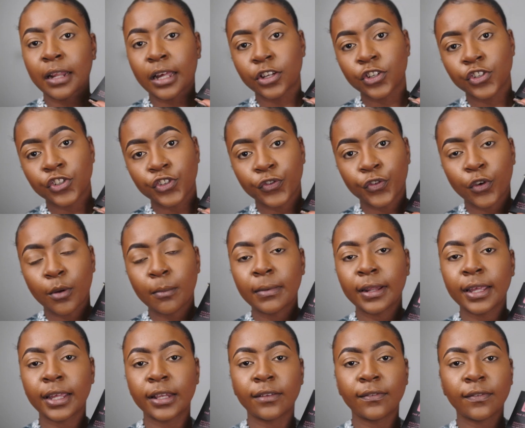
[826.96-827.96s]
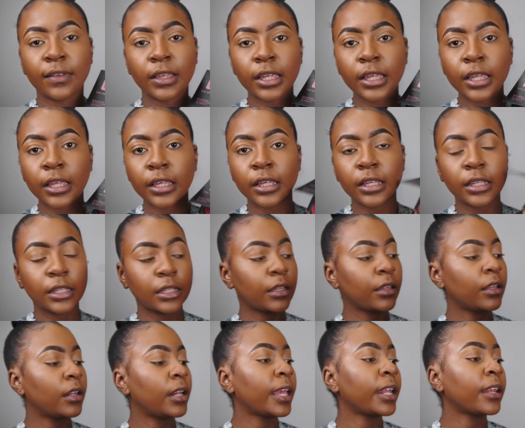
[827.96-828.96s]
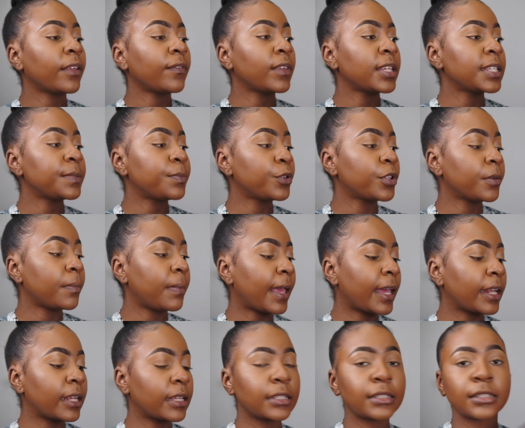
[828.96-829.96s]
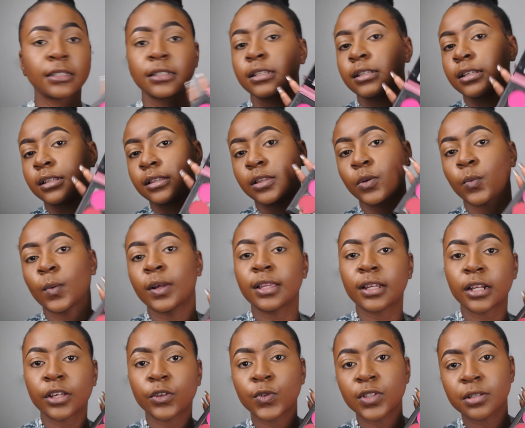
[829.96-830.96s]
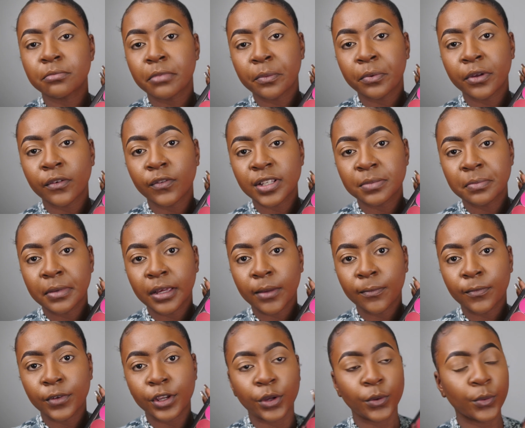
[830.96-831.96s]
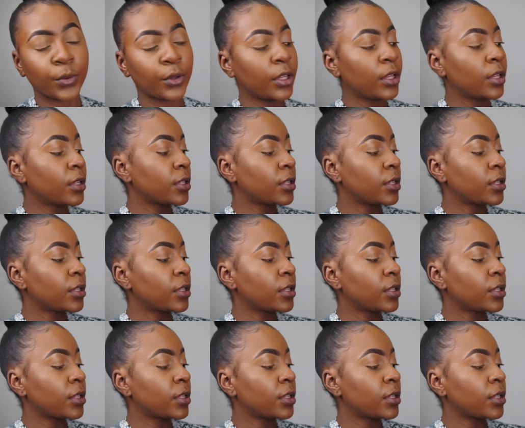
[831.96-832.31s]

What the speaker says: blush from Lady V's Beauty Planet, the one that I used in my previous makeup video.